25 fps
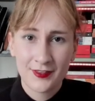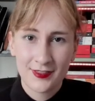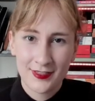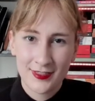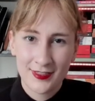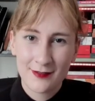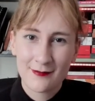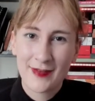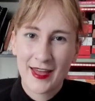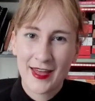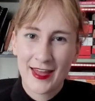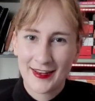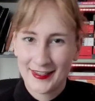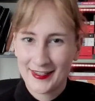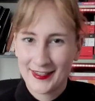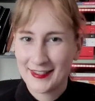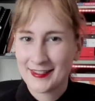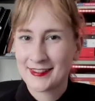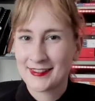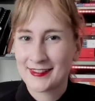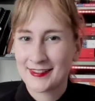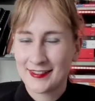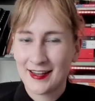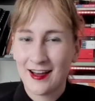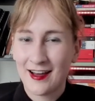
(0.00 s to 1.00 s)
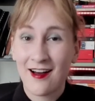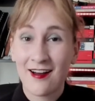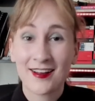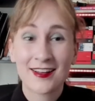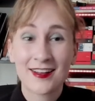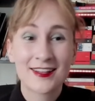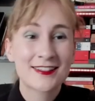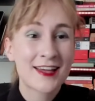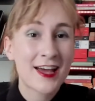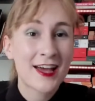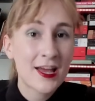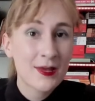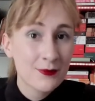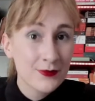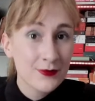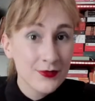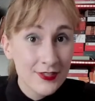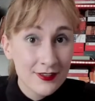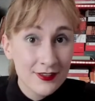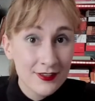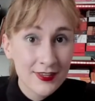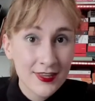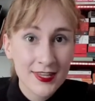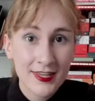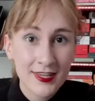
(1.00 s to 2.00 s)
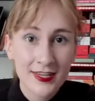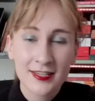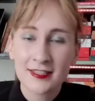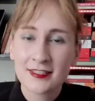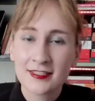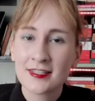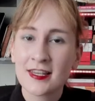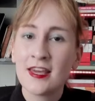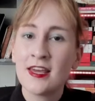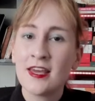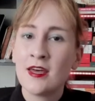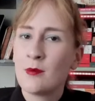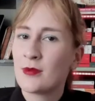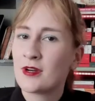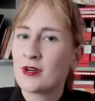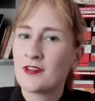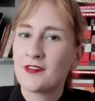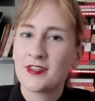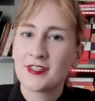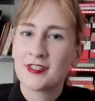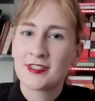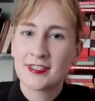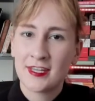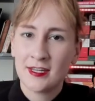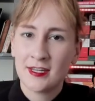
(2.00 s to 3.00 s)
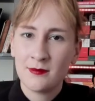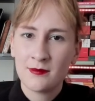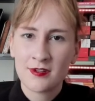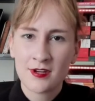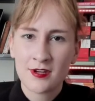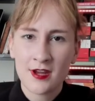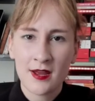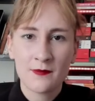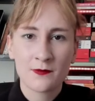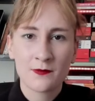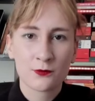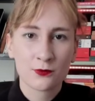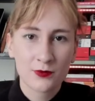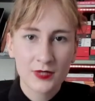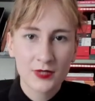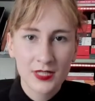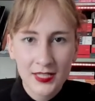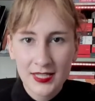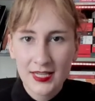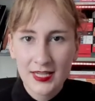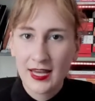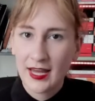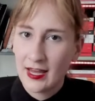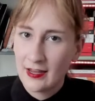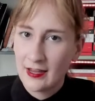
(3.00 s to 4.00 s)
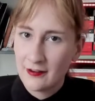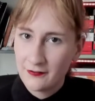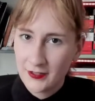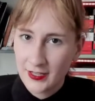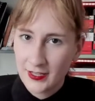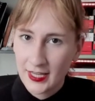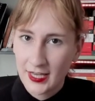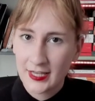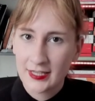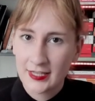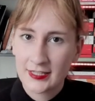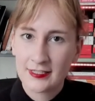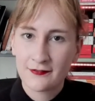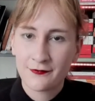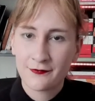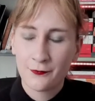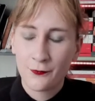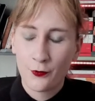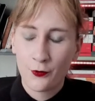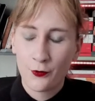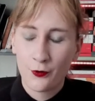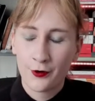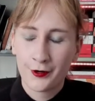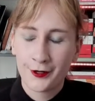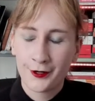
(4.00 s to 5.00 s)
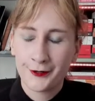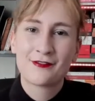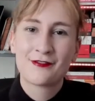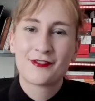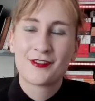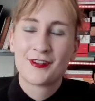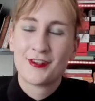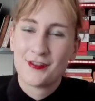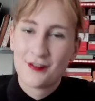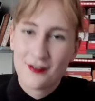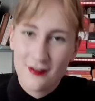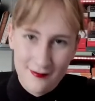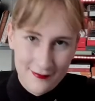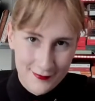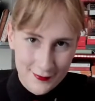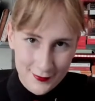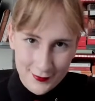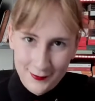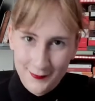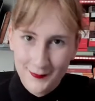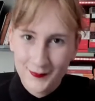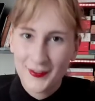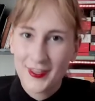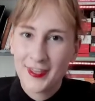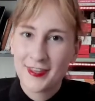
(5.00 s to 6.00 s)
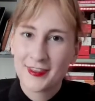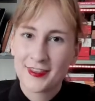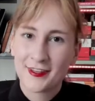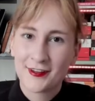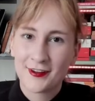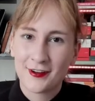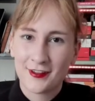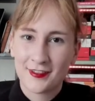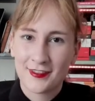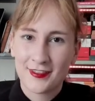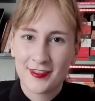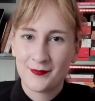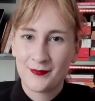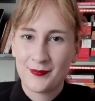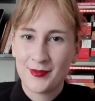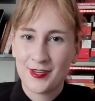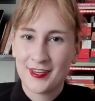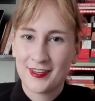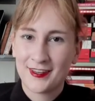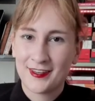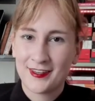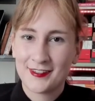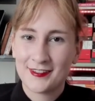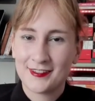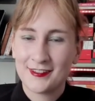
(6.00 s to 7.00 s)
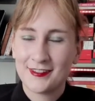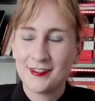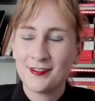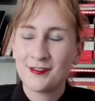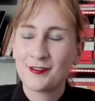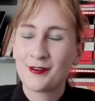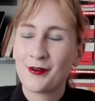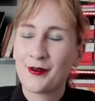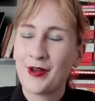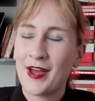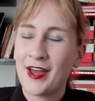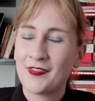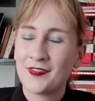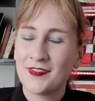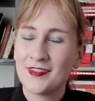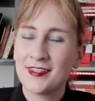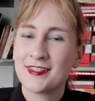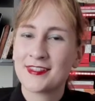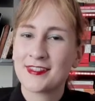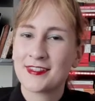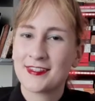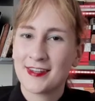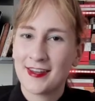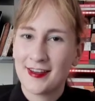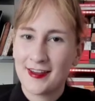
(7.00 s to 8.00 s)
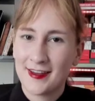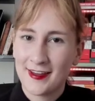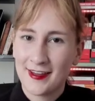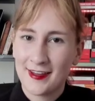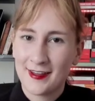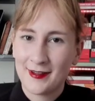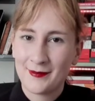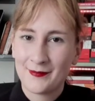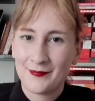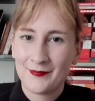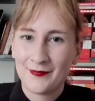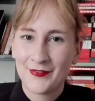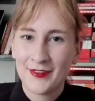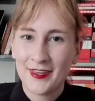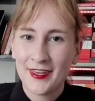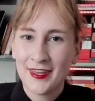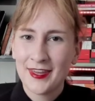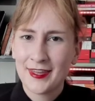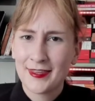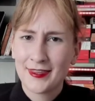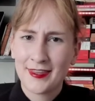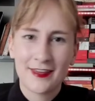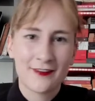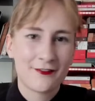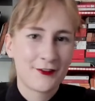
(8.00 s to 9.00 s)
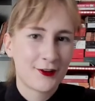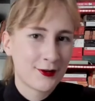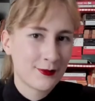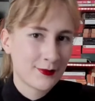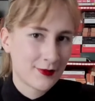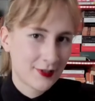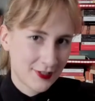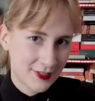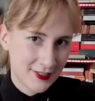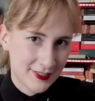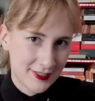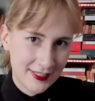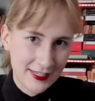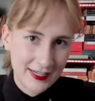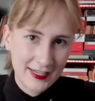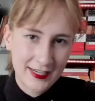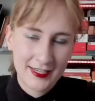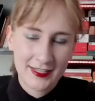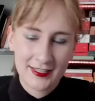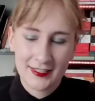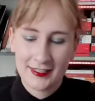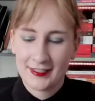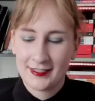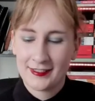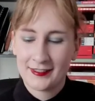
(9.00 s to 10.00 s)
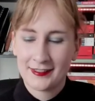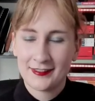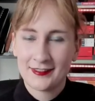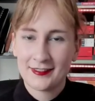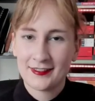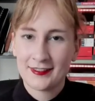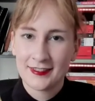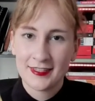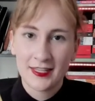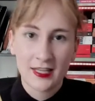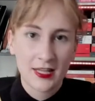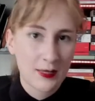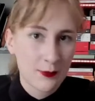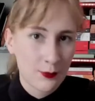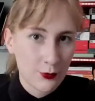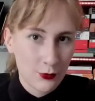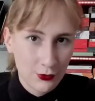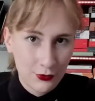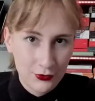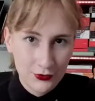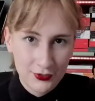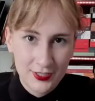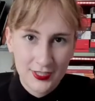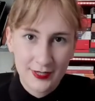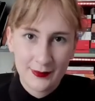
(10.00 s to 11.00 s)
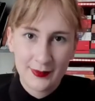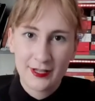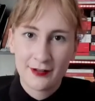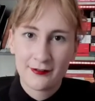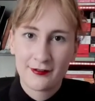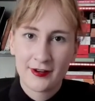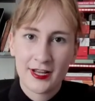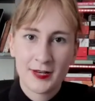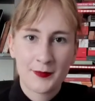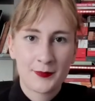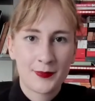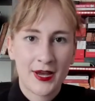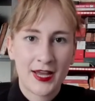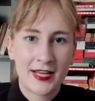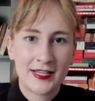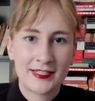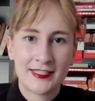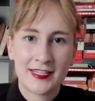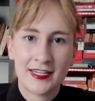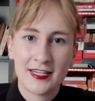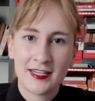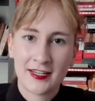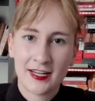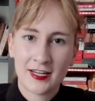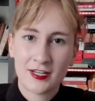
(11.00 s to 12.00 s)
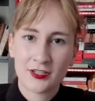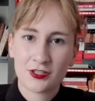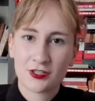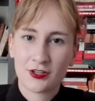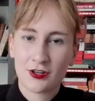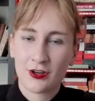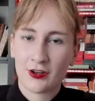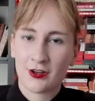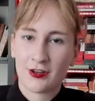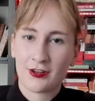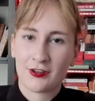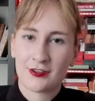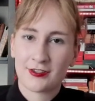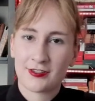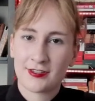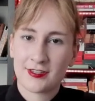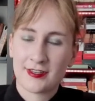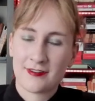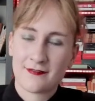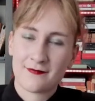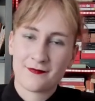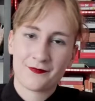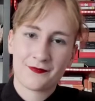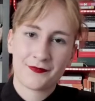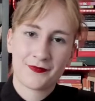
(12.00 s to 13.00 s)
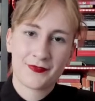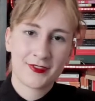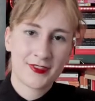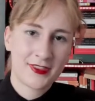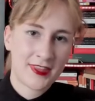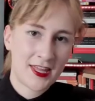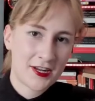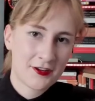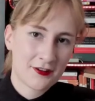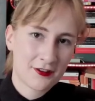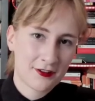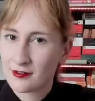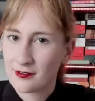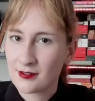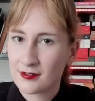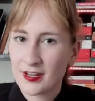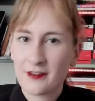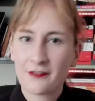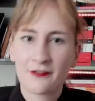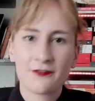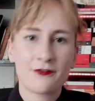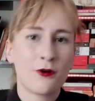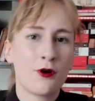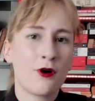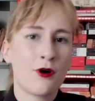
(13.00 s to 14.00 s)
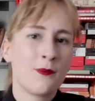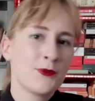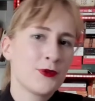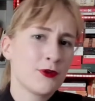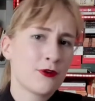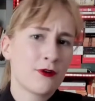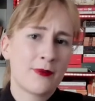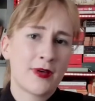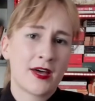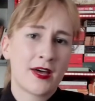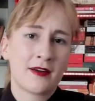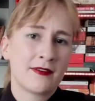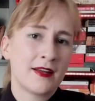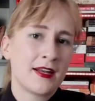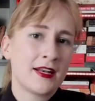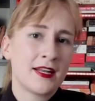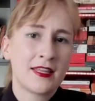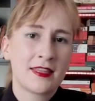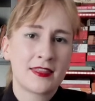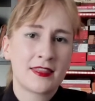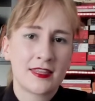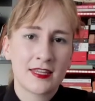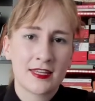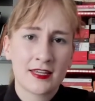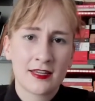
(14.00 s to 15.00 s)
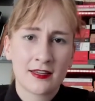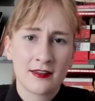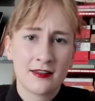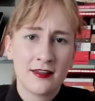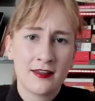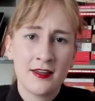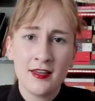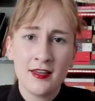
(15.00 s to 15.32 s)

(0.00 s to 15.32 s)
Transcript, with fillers: thematics and archetypes and things, but at the same time really advocates for the novel and the gothic because, you know, at this time they are very much seen as silly books to be read by teenage girls and they don't inform you about anything